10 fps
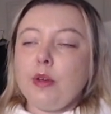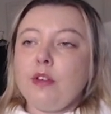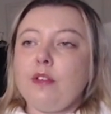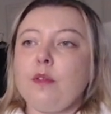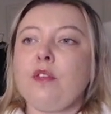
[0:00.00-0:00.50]

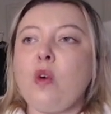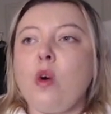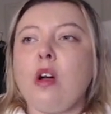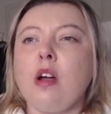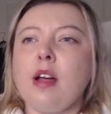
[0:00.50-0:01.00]

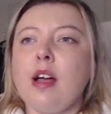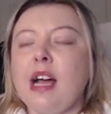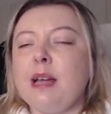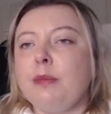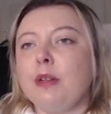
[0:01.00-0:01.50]
for, I
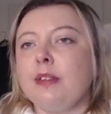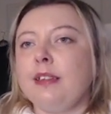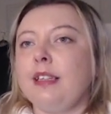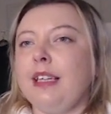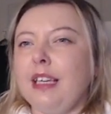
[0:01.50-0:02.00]

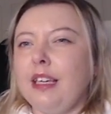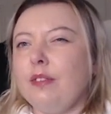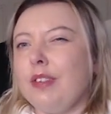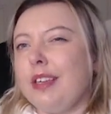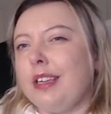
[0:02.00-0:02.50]
believe
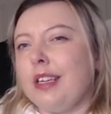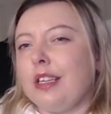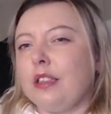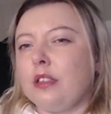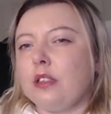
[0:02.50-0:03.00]
it is